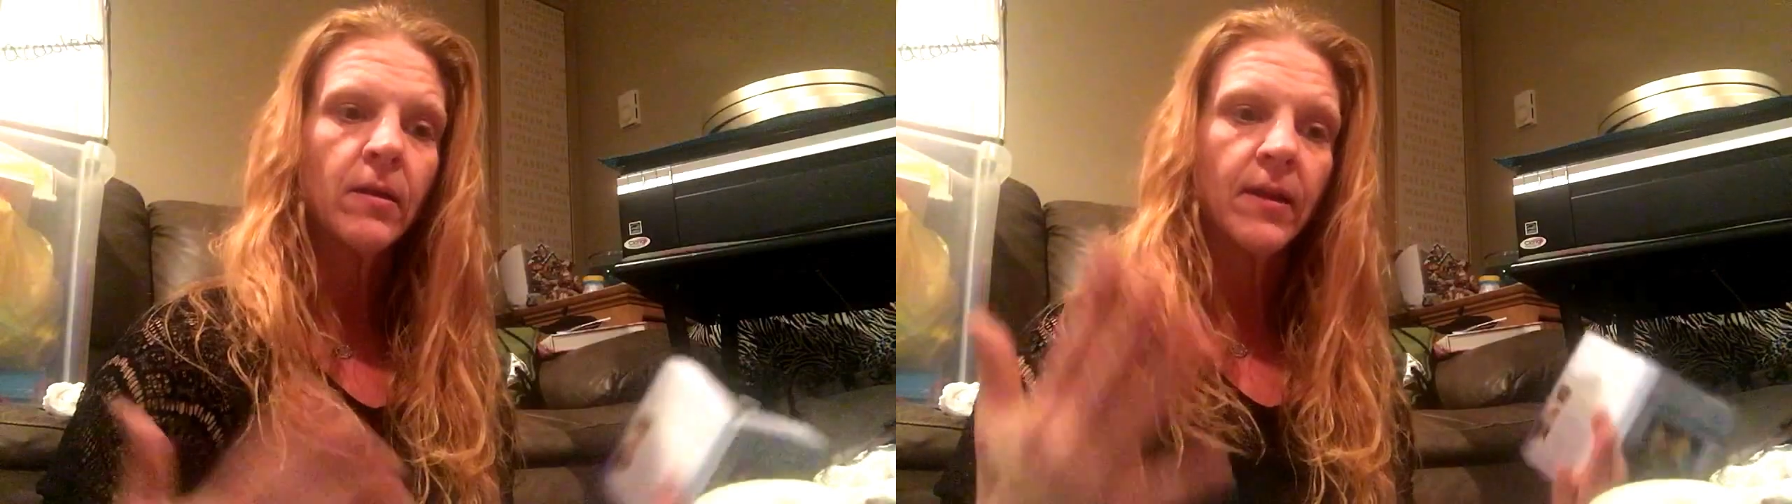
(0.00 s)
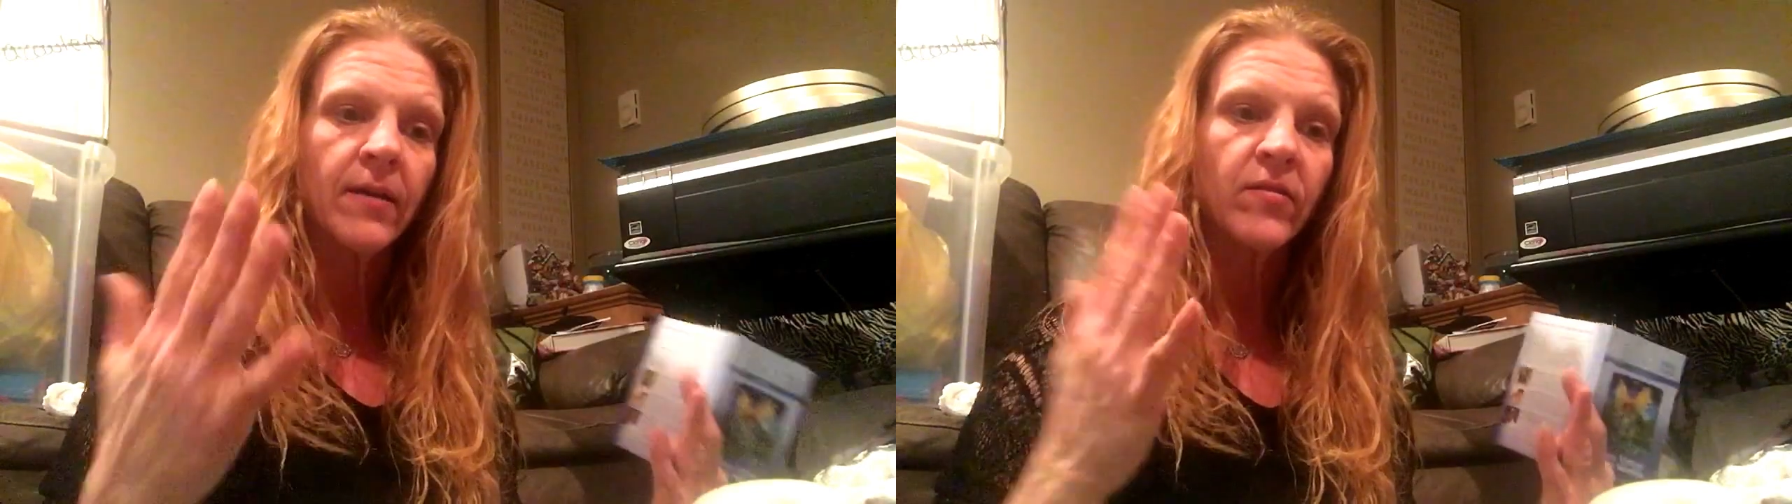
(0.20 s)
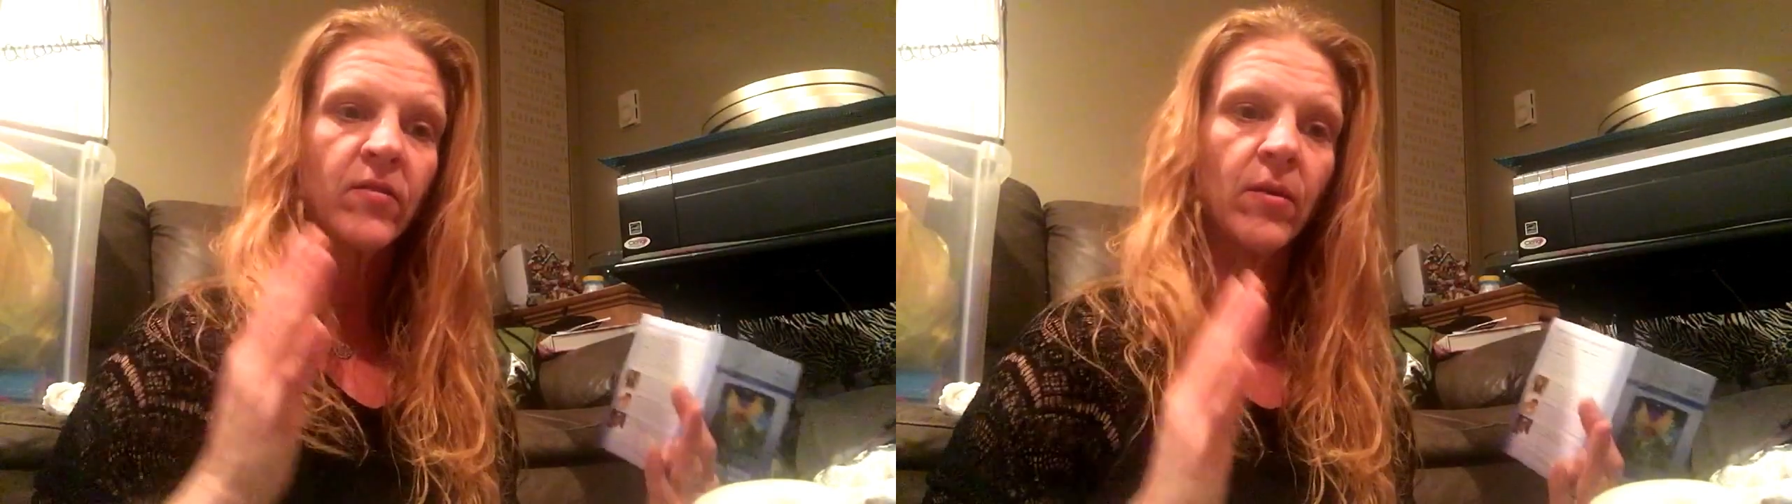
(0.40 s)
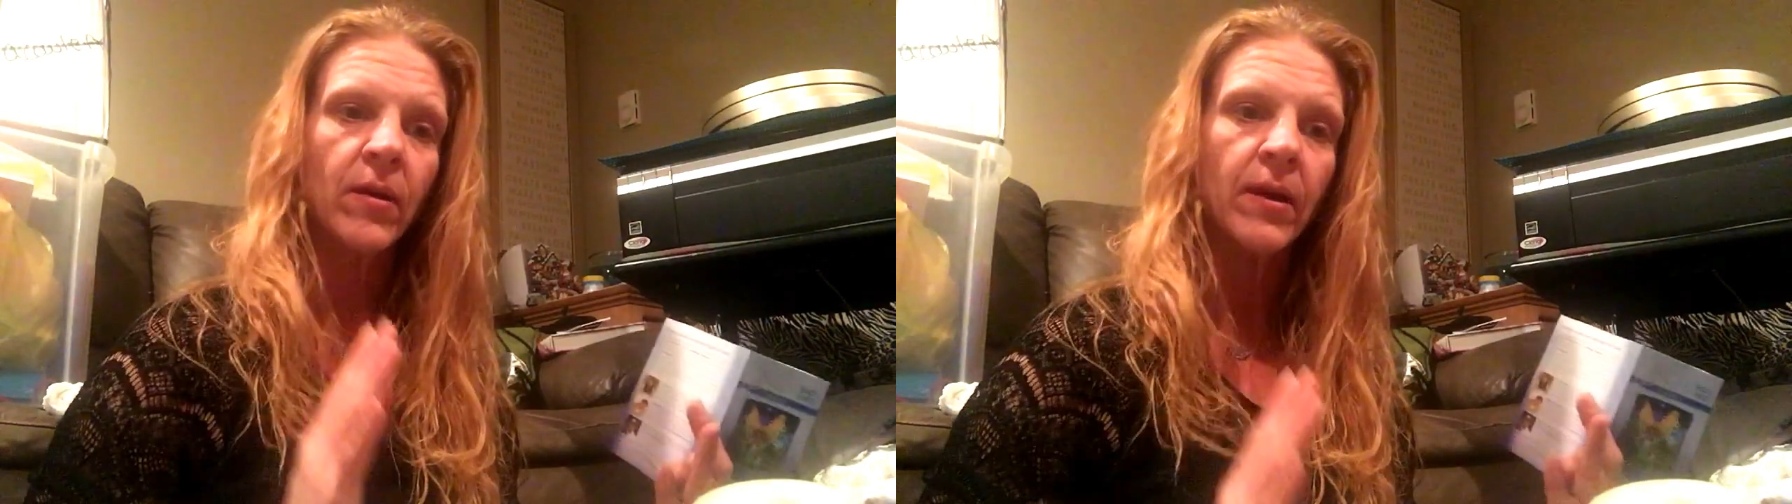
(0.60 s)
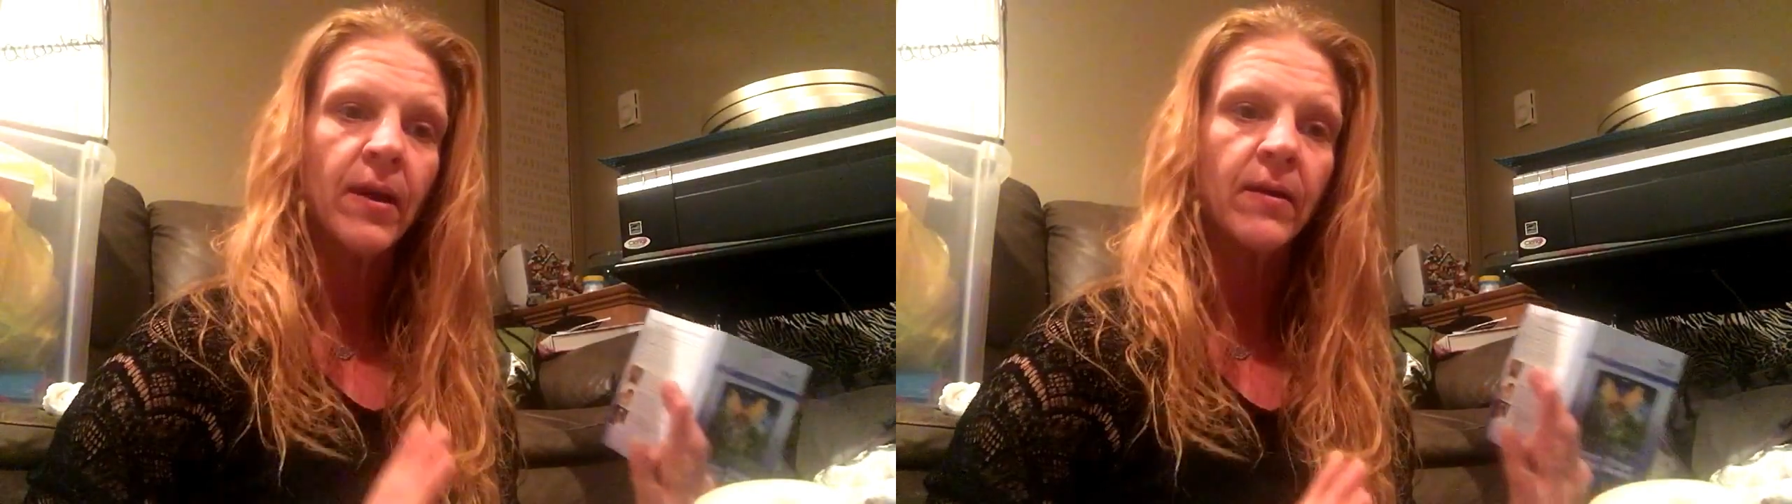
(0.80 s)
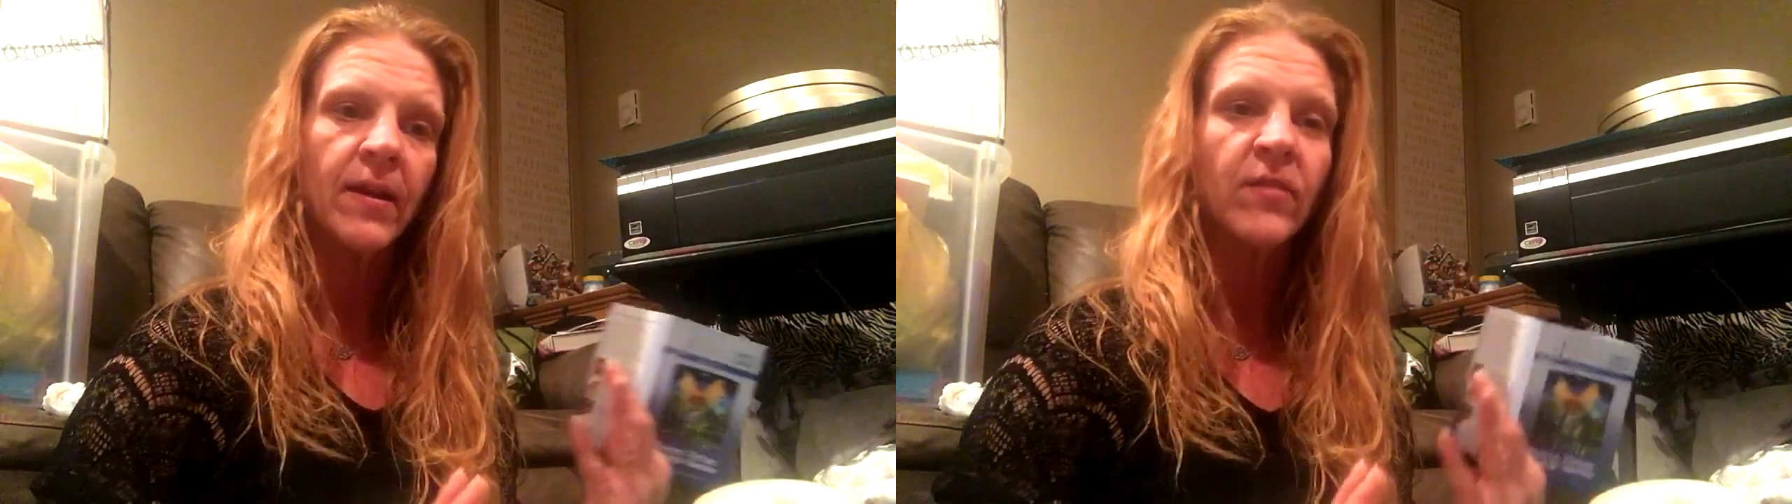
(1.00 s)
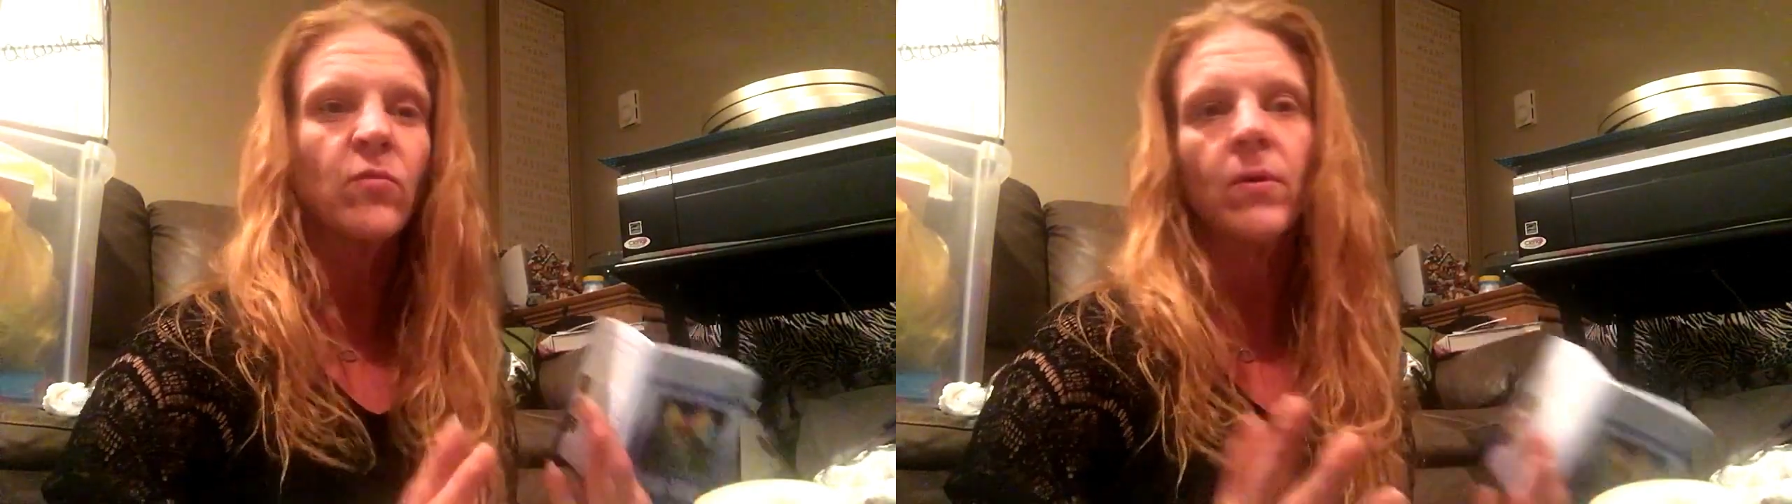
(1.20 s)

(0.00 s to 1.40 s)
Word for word: that's, again, that's